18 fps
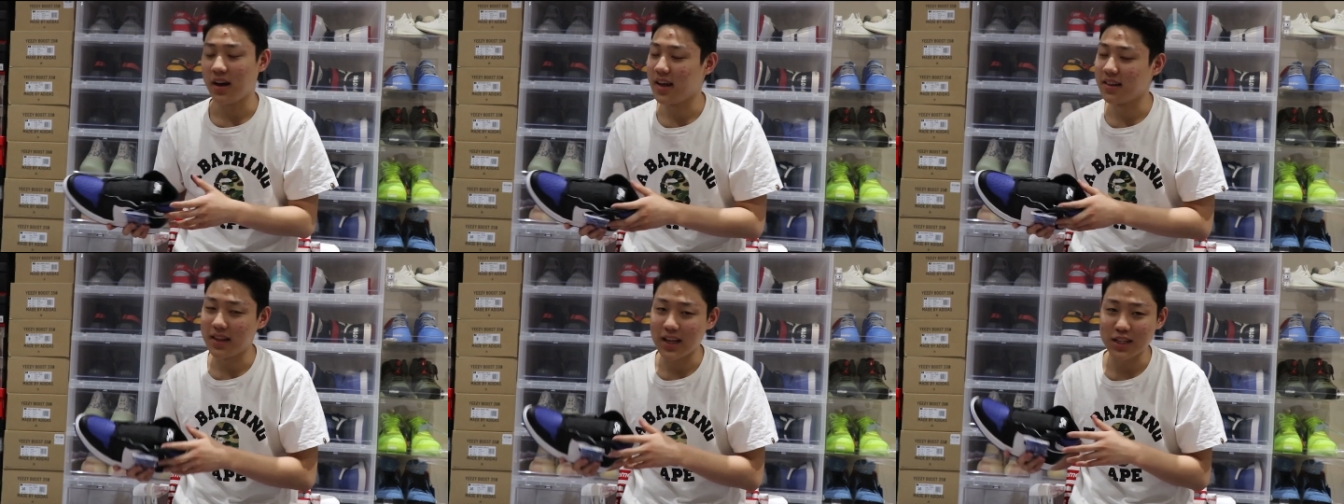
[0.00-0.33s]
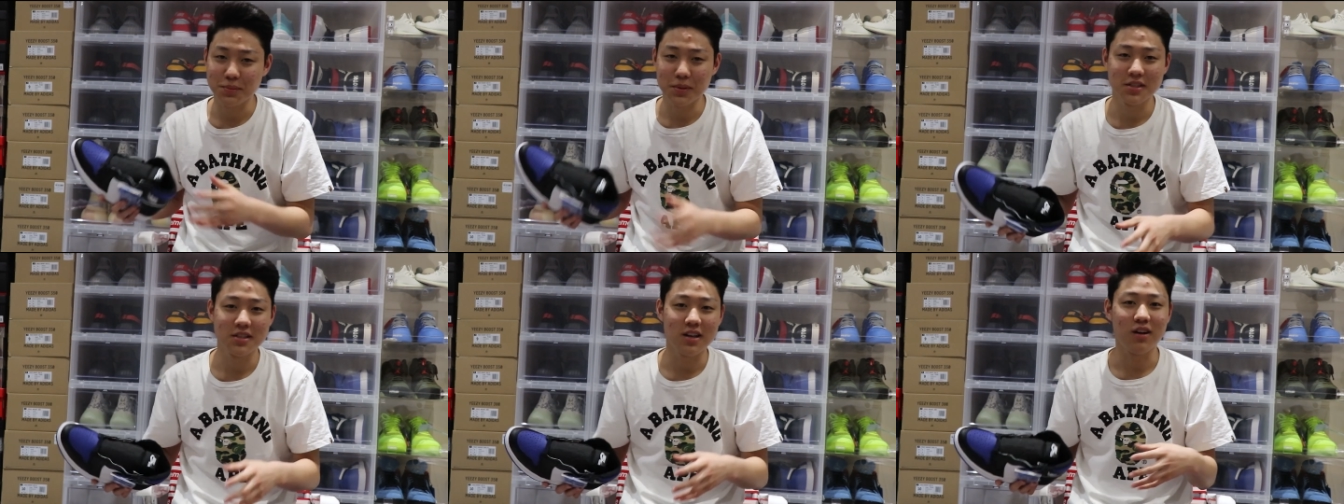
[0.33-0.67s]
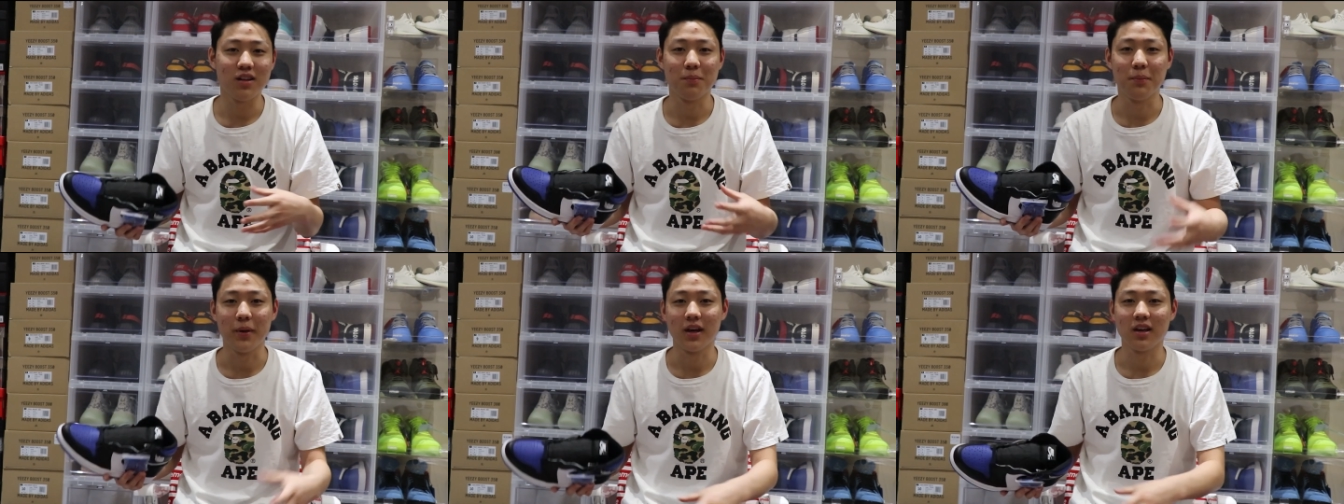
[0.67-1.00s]
And that's basically
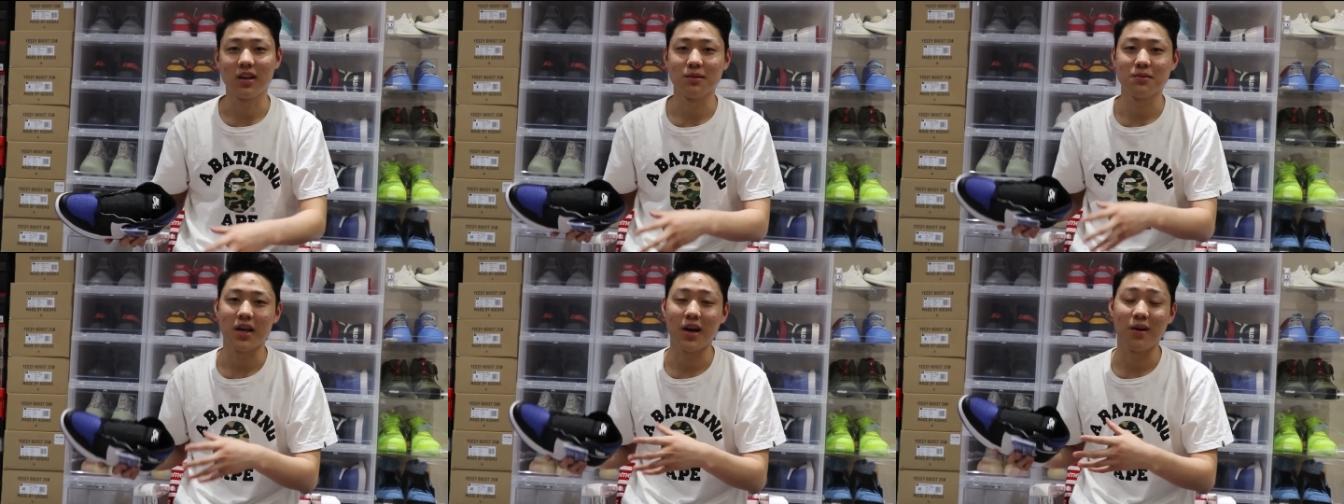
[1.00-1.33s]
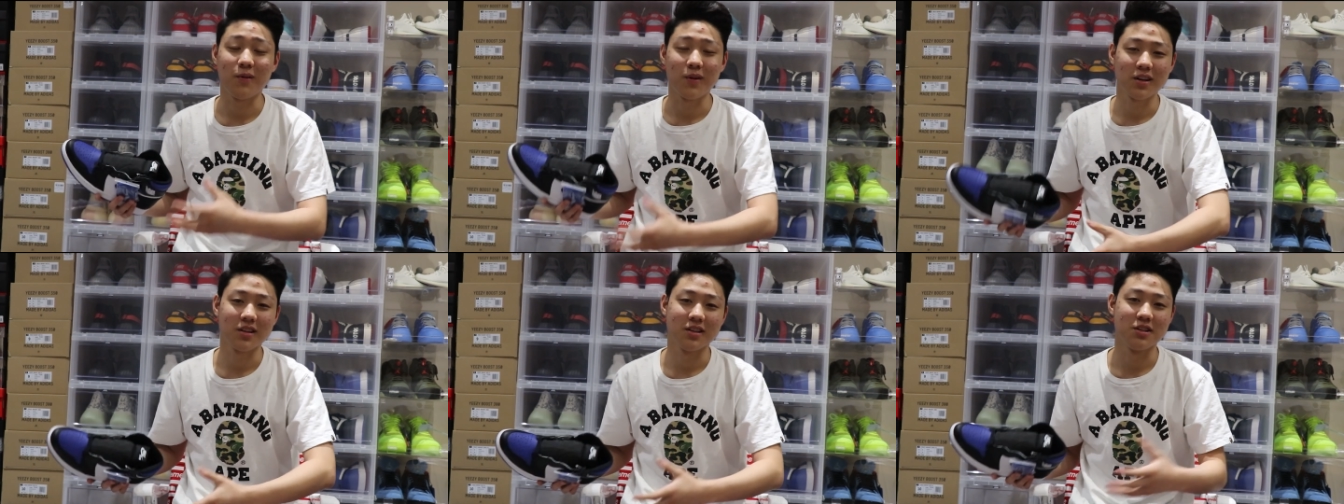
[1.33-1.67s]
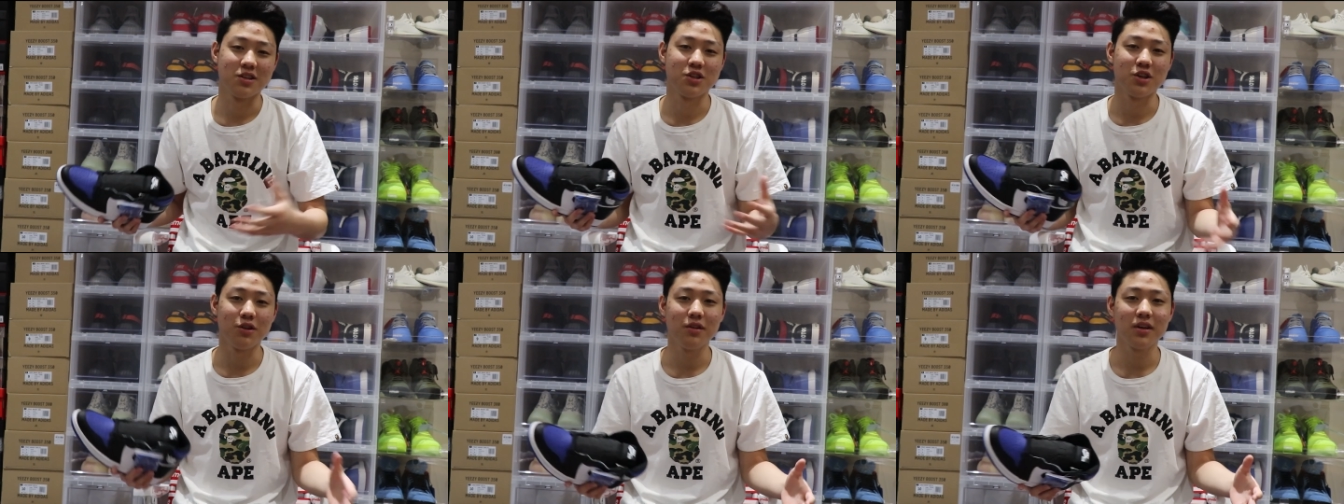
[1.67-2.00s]
all the pickups I wanted to
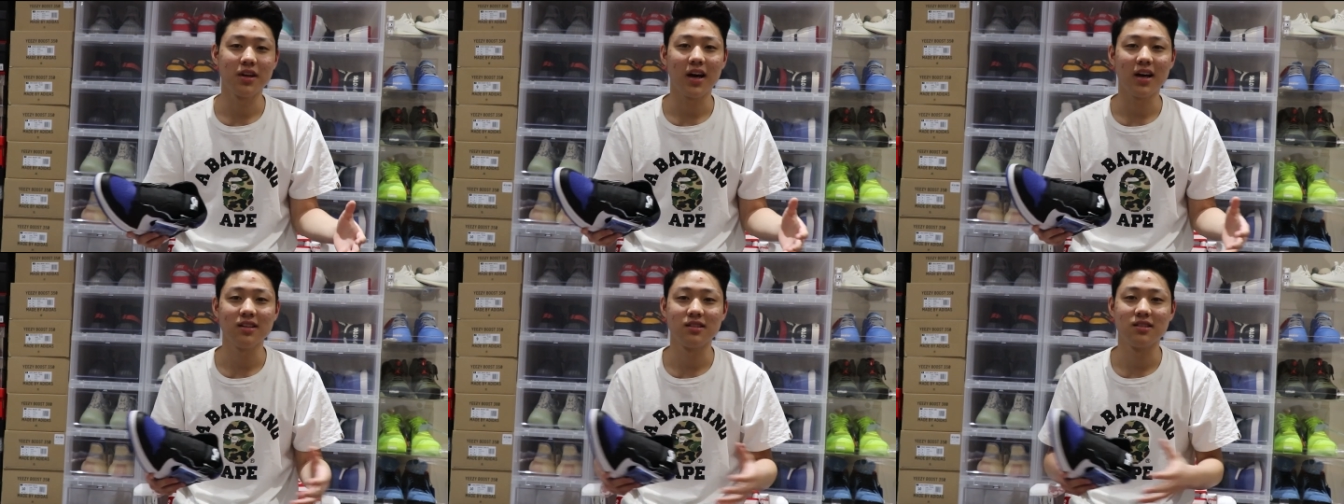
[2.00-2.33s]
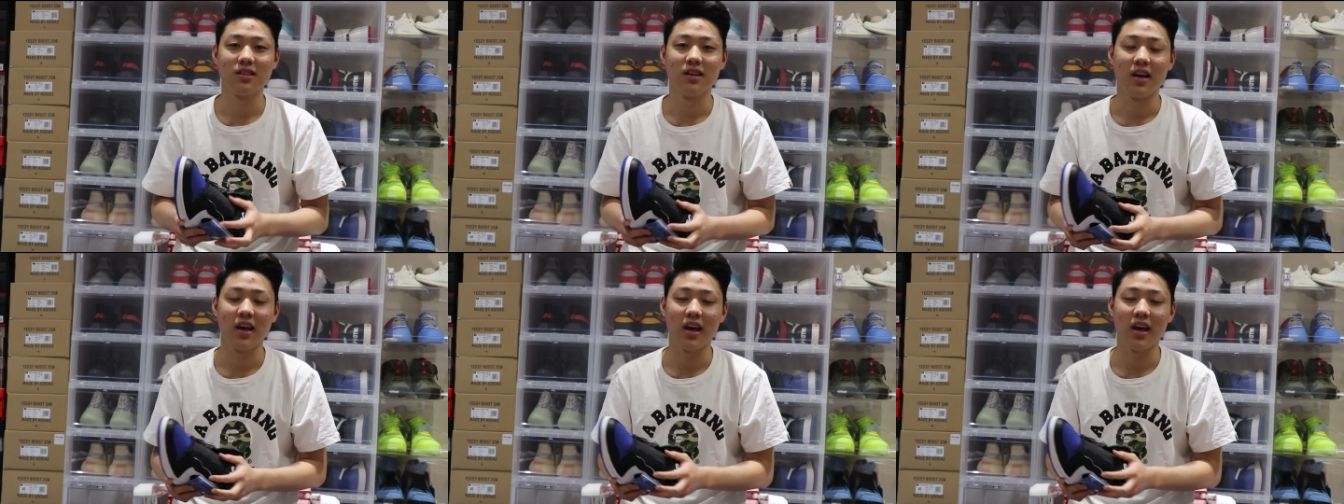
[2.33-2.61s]
show you guys.